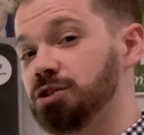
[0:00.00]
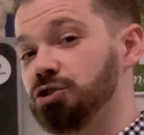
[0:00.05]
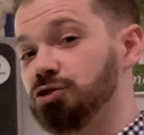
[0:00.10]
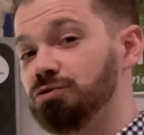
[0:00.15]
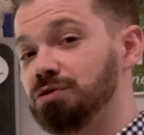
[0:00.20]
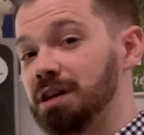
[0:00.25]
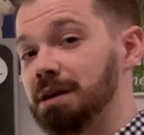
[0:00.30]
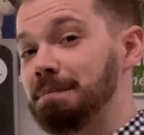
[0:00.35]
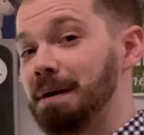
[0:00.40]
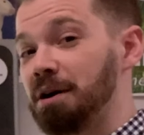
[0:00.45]

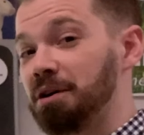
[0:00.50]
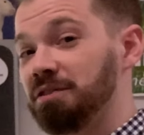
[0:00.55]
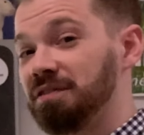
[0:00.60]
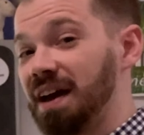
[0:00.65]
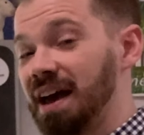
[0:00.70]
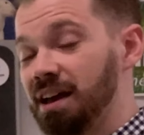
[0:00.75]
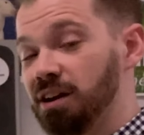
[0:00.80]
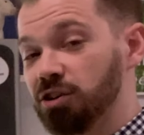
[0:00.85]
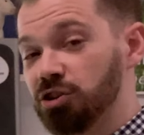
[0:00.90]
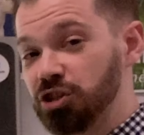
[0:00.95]
to the amount of
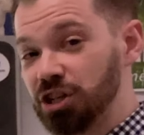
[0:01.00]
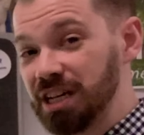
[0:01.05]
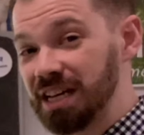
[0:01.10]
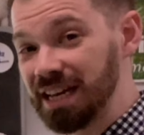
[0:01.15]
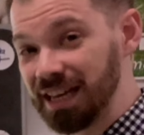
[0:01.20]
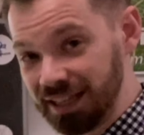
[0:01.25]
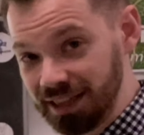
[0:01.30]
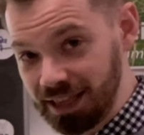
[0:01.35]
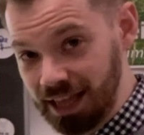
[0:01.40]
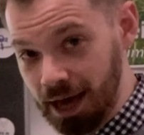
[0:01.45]
energy
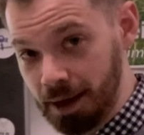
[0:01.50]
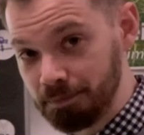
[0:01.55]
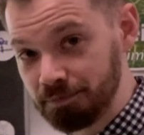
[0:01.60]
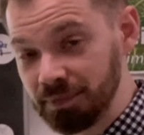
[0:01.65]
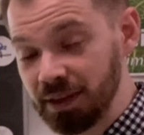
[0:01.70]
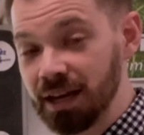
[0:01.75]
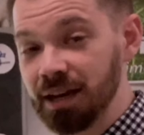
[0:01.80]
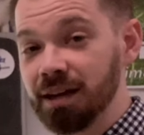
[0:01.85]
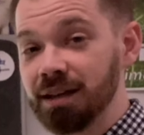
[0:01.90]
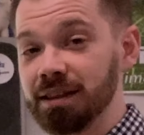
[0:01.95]
in them.
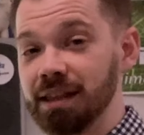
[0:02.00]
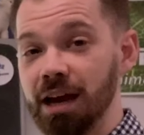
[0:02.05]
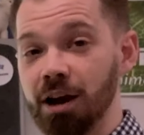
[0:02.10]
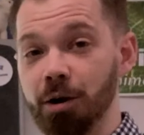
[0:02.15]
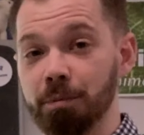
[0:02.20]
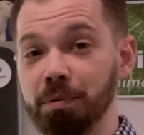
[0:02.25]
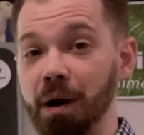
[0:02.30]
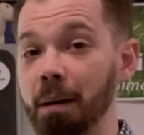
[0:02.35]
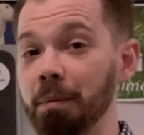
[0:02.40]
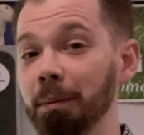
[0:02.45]
They
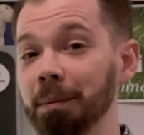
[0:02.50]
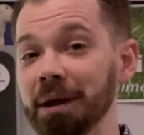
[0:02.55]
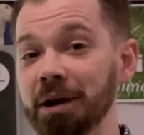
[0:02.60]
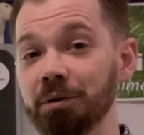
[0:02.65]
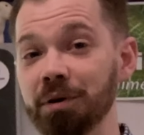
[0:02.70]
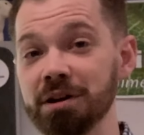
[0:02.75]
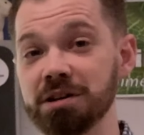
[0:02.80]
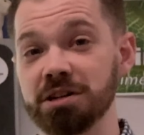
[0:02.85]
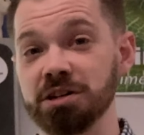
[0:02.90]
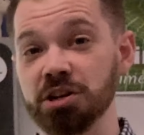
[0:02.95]
are probably
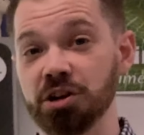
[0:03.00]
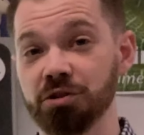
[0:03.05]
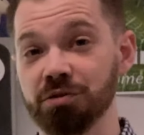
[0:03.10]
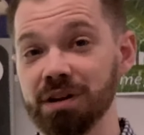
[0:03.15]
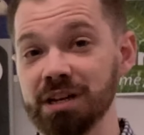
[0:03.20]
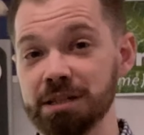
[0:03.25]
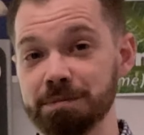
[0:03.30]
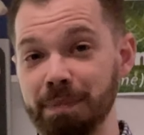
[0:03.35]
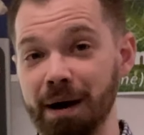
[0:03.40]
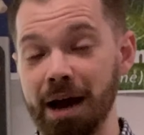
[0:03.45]
going to
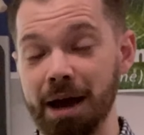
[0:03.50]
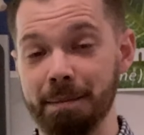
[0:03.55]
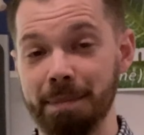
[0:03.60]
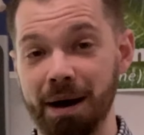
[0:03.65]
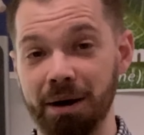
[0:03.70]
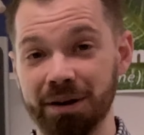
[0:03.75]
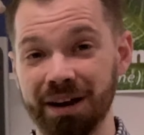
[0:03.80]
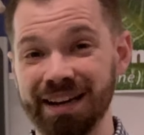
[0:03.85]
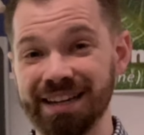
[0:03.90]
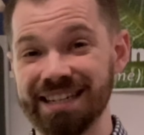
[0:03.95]
decrease by
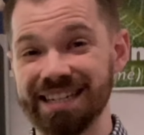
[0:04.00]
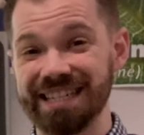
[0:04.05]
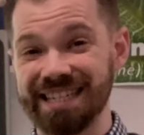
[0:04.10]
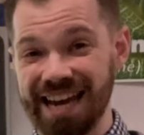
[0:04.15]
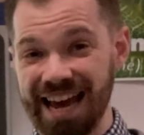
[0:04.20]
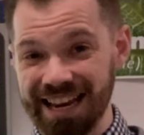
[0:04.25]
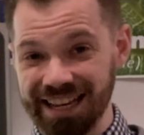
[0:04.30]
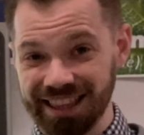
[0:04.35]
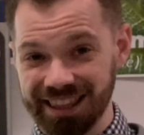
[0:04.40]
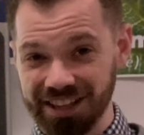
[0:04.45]
about
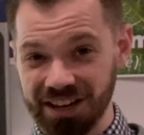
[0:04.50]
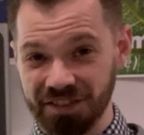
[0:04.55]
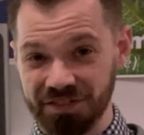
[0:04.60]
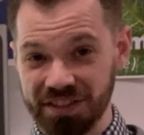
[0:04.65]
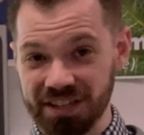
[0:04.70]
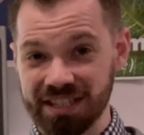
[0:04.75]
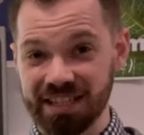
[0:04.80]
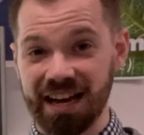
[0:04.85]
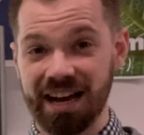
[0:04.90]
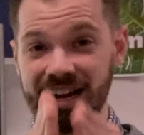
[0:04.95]
1/10 of
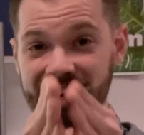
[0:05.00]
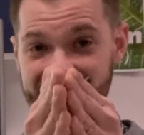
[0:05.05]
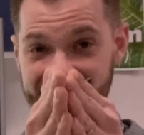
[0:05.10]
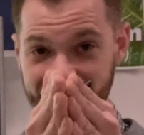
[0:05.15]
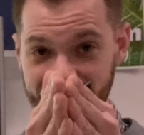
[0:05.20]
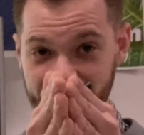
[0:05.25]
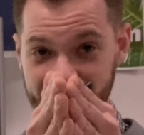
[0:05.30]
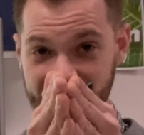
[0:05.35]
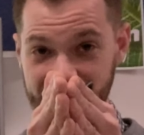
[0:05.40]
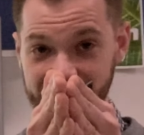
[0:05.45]
the size
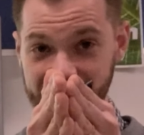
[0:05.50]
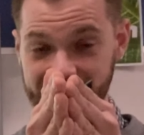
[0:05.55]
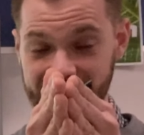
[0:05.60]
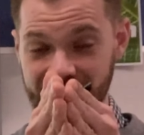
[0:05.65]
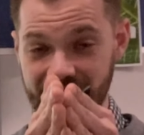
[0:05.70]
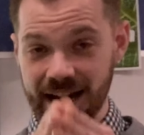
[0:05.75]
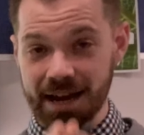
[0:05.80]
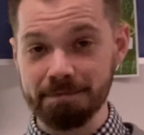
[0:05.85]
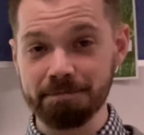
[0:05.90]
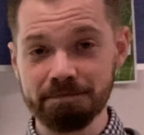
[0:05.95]
every single
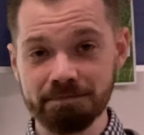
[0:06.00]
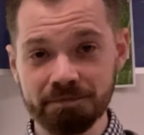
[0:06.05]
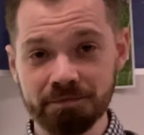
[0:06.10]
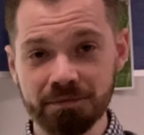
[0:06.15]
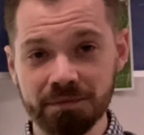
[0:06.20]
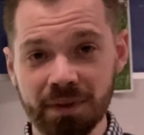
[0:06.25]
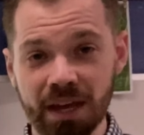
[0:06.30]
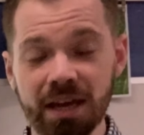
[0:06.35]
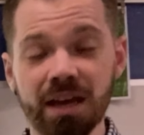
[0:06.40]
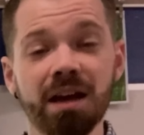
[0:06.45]
time.
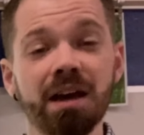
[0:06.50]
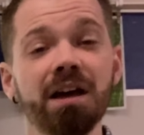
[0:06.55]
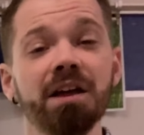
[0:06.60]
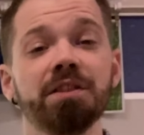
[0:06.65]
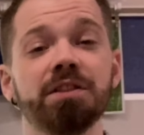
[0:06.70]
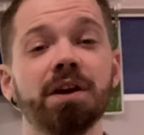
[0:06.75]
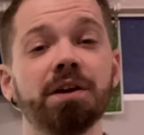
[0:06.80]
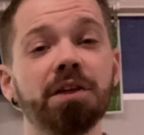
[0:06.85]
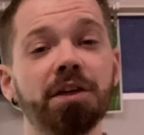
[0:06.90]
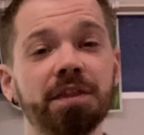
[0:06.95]

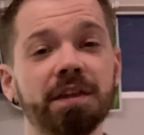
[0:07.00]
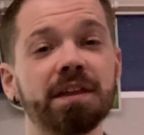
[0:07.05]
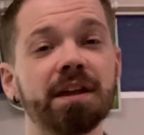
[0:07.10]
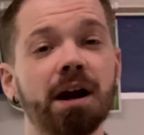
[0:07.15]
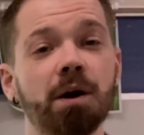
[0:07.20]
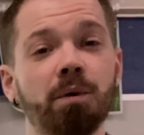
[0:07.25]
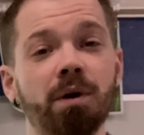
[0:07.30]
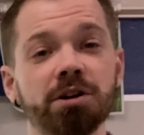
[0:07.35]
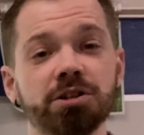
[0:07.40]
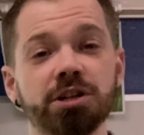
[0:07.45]
The other thing that
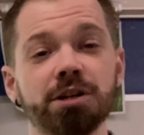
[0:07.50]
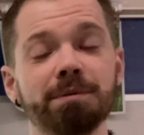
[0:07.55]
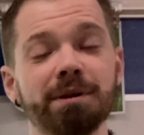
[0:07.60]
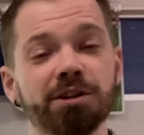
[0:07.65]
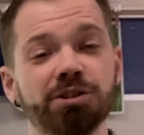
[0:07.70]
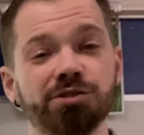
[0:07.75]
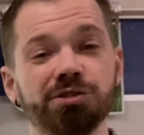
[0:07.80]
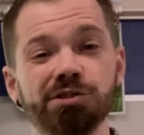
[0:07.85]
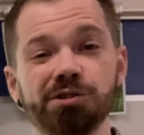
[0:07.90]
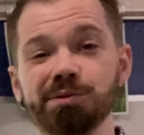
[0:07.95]
I want you to
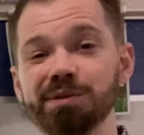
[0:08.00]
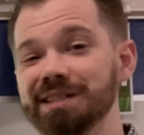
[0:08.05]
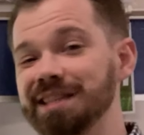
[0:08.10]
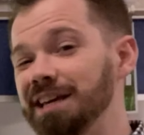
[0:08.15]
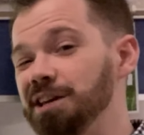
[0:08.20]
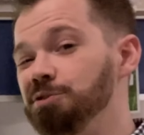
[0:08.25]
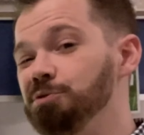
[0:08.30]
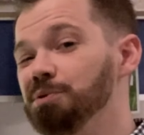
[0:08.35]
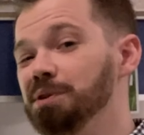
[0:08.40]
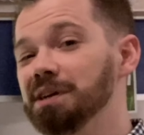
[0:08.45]
make sure you do is
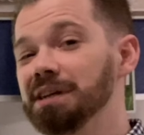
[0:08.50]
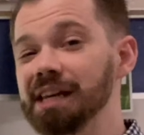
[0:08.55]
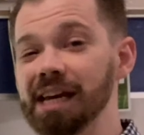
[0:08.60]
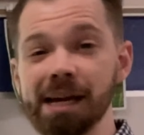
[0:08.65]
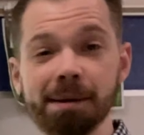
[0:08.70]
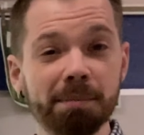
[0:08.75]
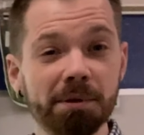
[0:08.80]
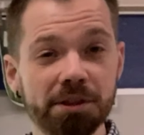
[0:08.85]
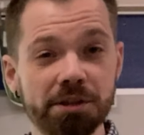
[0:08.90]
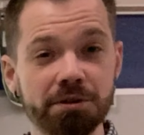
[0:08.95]
that you
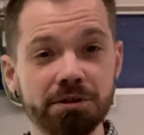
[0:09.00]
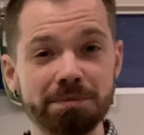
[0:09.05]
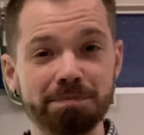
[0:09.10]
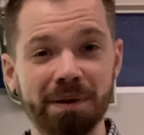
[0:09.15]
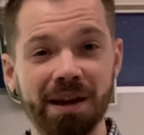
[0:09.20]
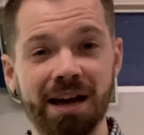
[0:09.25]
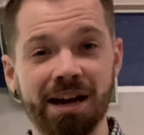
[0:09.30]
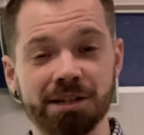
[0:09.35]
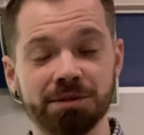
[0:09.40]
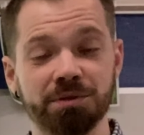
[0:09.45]
label those
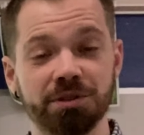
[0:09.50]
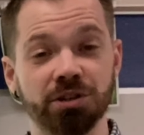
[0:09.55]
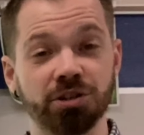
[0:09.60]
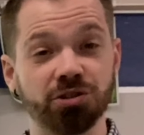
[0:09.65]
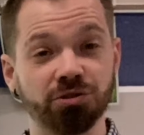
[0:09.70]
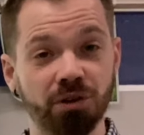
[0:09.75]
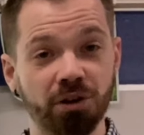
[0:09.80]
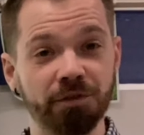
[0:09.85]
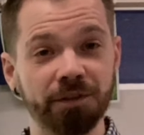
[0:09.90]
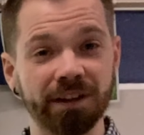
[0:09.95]
blocks with the
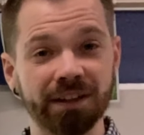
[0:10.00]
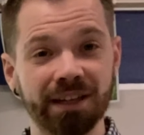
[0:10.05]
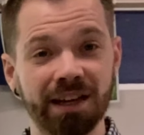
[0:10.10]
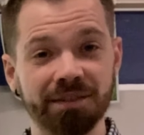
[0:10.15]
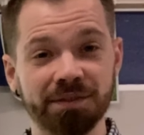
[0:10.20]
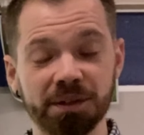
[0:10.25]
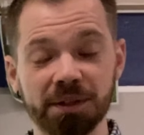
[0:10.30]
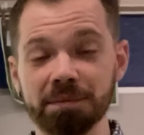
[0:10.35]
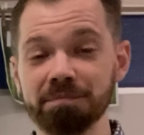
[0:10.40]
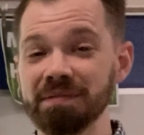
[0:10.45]
trophic
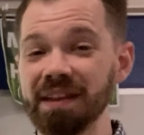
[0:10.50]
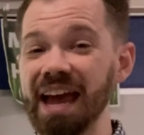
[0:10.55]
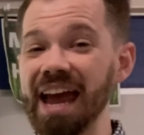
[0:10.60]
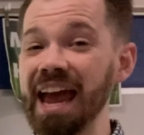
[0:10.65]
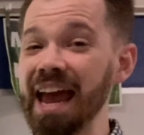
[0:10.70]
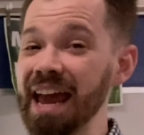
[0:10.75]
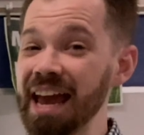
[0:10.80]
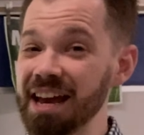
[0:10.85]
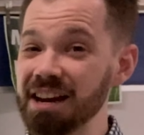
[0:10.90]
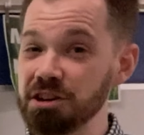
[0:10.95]
level,
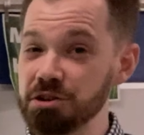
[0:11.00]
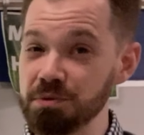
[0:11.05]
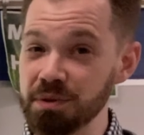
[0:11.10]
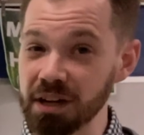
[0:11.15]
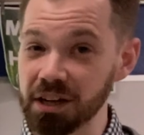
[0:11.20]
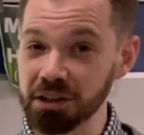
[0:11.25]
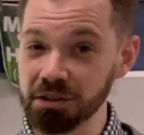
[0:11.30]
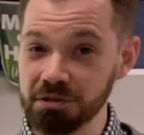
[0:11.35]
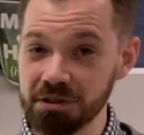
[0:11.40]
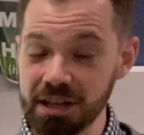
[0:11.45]
and you
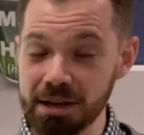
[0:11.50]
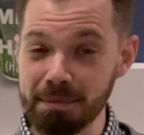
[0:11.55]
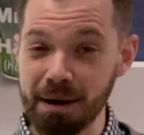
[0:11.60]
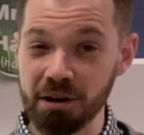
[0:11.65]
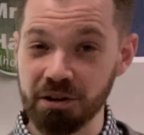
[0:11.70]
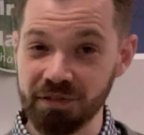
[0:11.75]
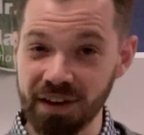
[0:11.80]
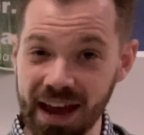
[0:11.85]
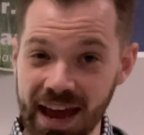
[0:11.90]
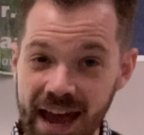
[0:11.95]
include the
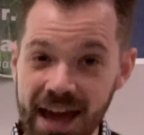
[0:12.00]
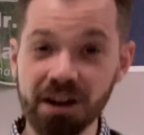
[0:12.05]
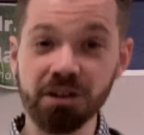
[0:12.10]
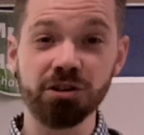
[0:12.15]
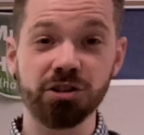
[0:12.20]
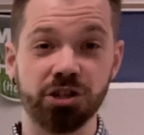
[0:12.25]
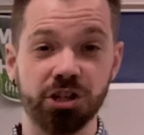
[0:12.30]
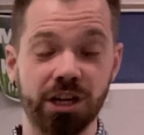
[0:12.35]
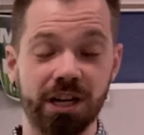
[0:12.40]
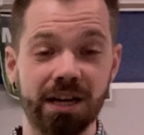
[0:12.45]
amount of
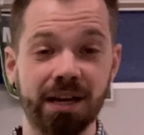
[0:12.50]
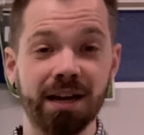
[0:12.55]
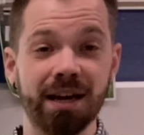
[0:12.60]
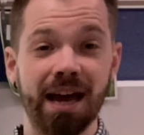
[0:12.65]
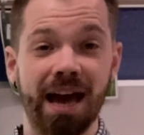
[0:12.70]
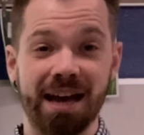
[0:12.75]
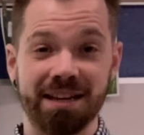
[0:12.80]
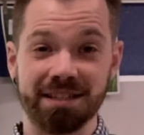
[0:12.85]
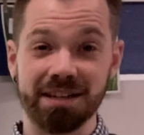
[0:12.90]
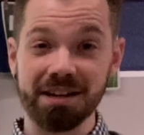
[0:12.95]
energy
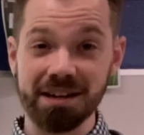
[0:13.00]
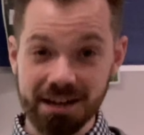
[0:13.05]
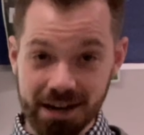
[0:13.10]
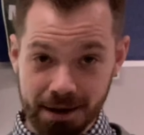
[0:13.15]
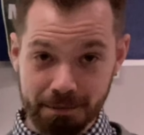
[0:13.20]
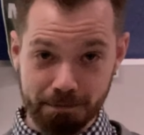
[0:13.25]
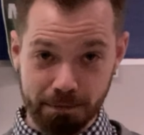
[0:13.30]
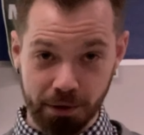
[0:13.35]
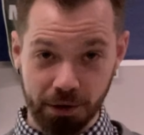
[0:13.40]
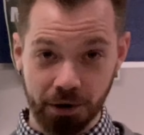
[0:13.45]
as a
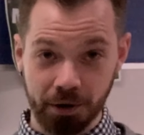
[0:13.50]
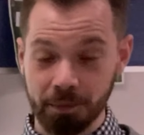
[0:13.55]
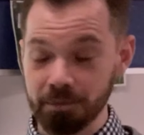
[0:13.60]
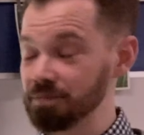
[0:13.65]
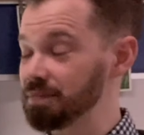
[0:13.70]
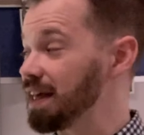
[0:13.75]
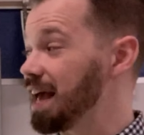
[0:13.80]
number